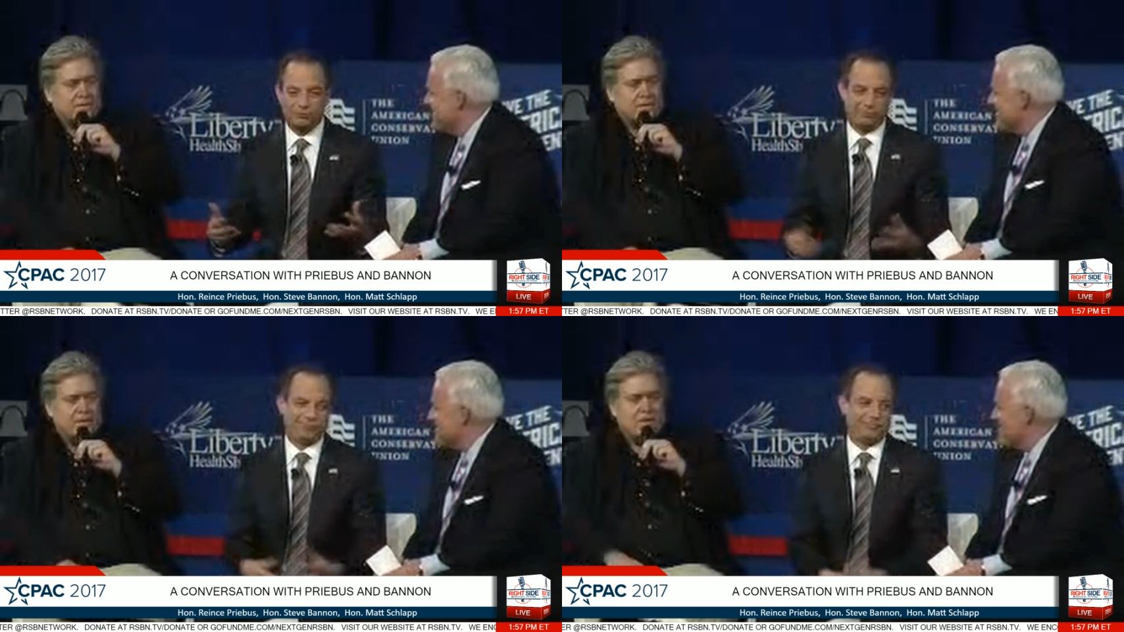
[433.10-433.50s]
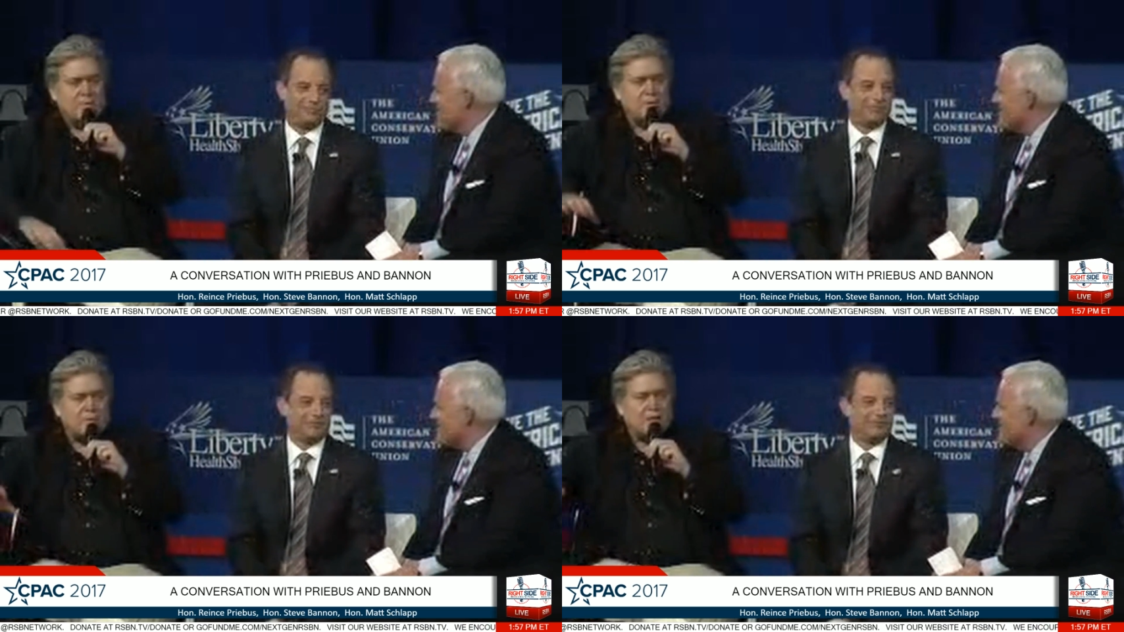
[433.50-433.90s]
Speaker 1: of
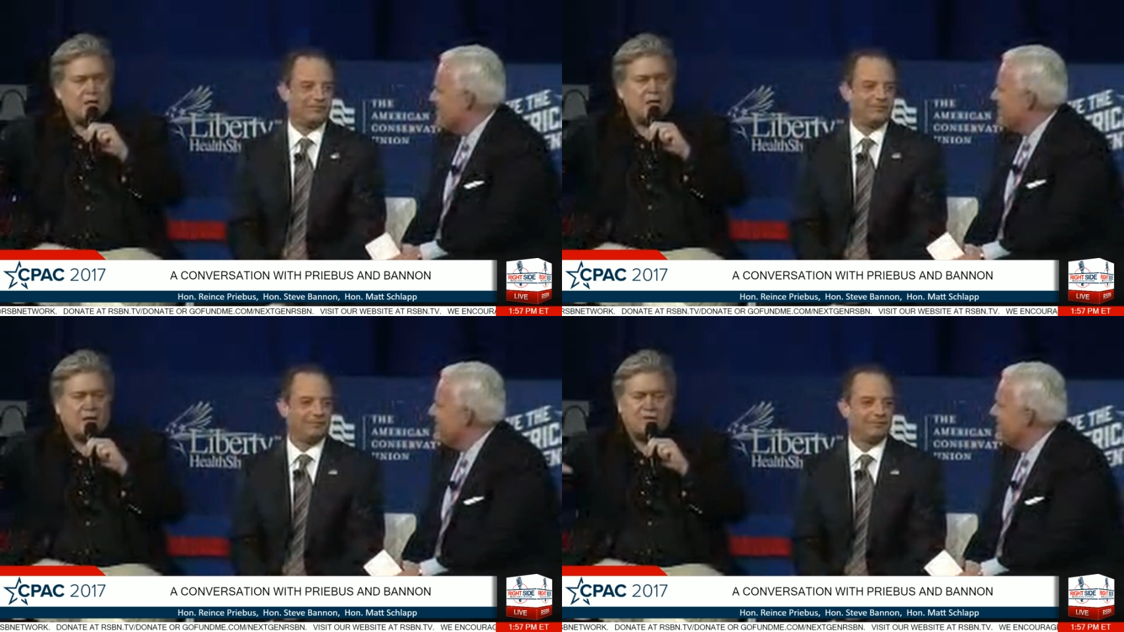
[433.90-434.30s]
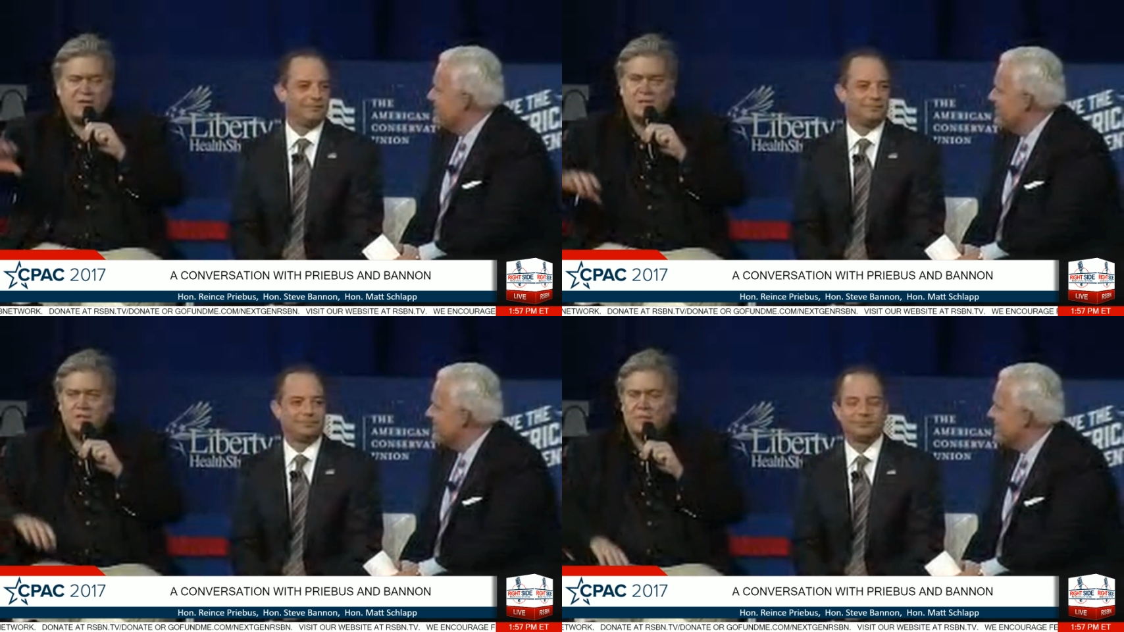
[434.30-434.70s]
course. But, but I, I,
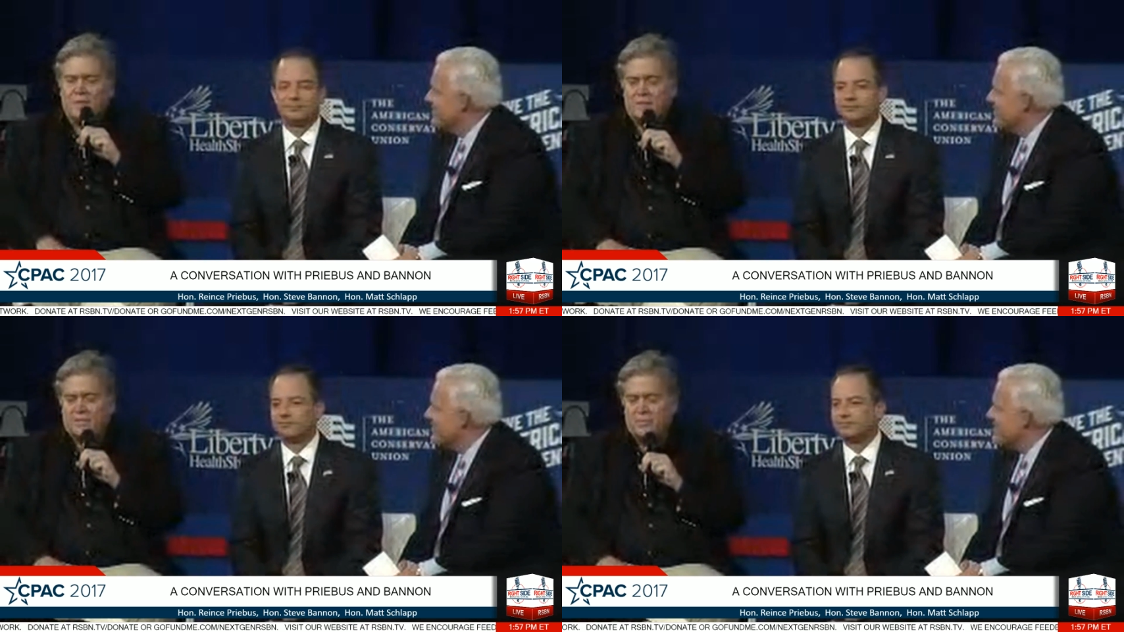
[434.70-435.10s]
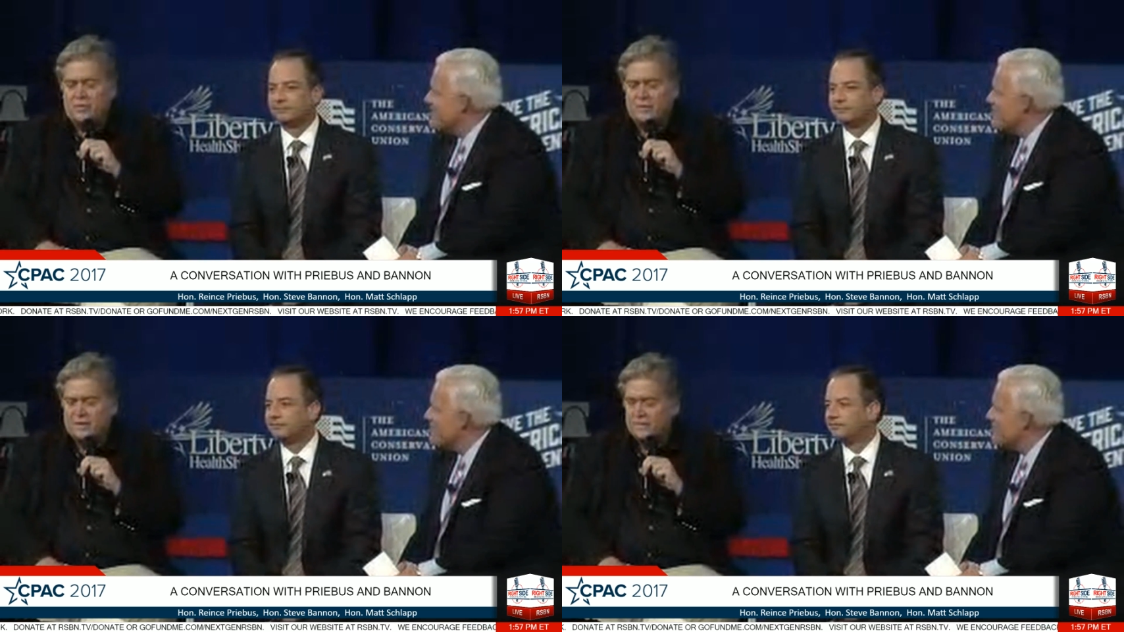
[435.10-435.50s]
think let's go back to that
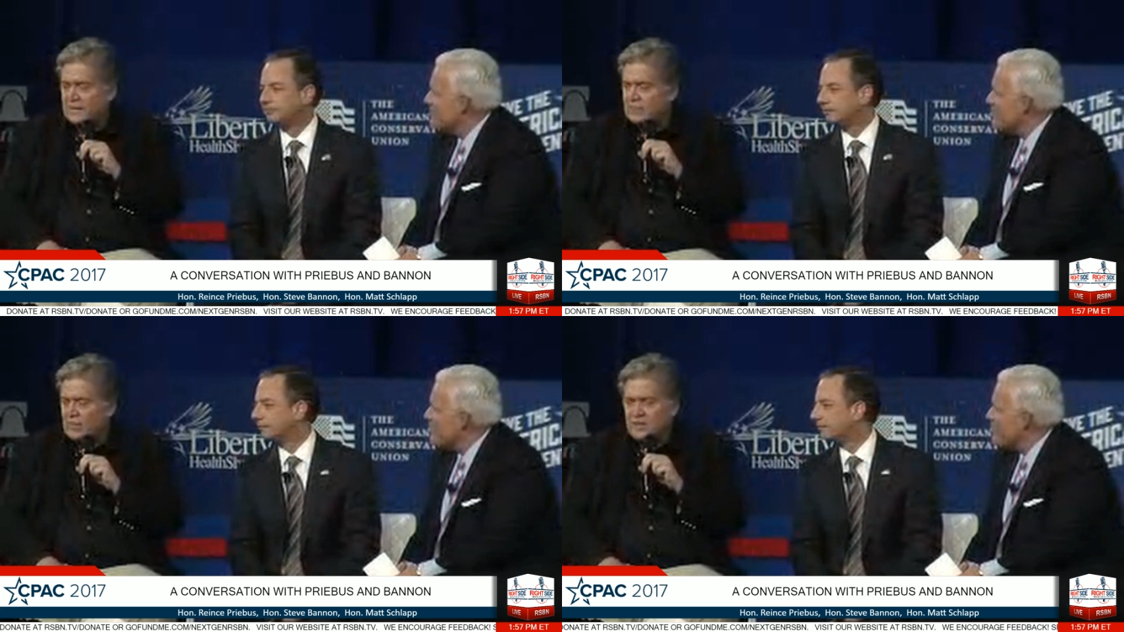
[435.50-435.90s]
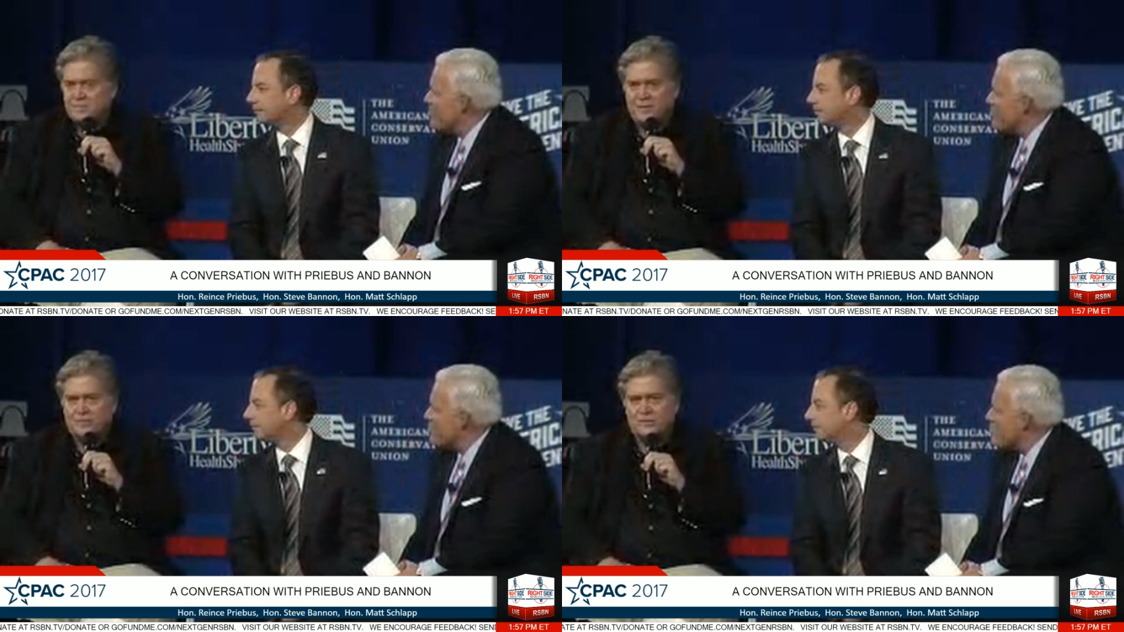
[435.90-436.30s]
point that, that
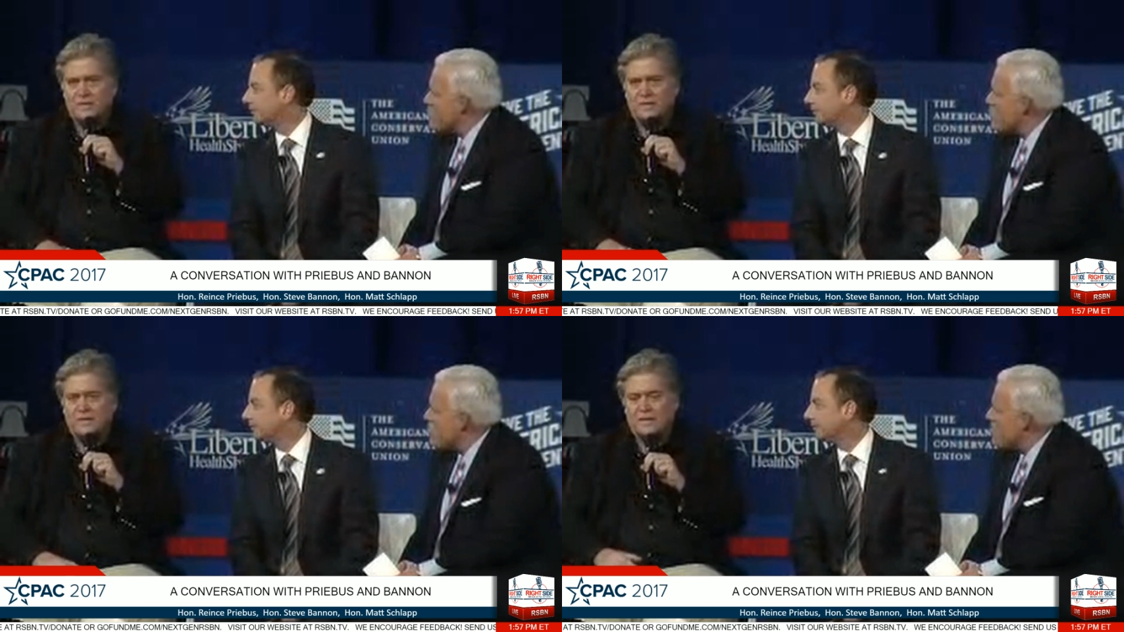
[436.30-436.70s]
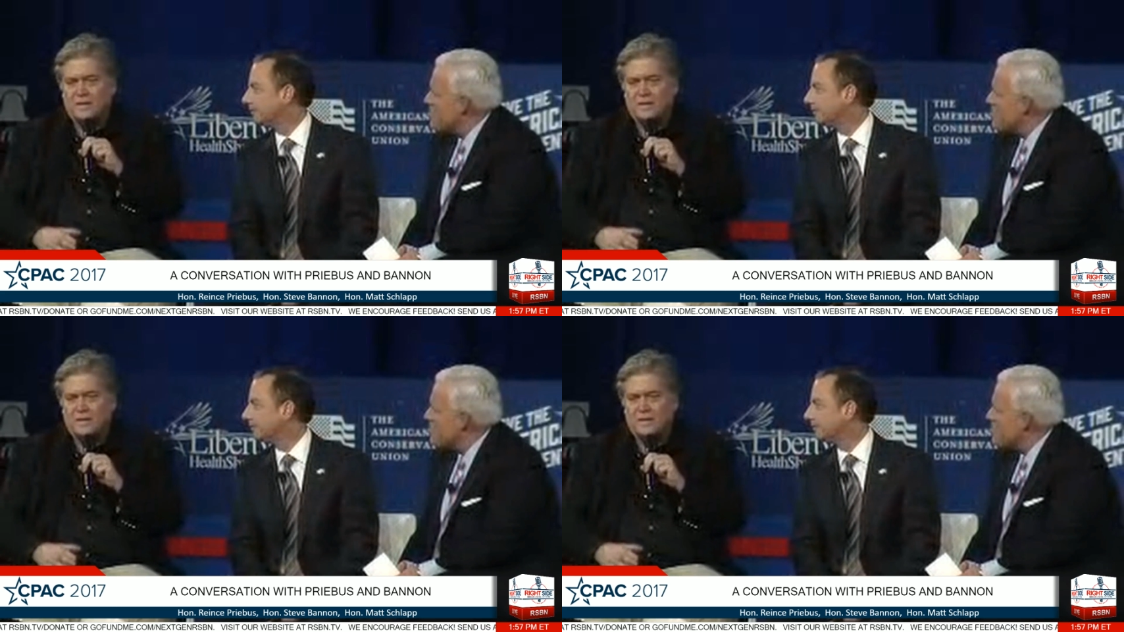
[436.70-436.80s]
Reince made for a second.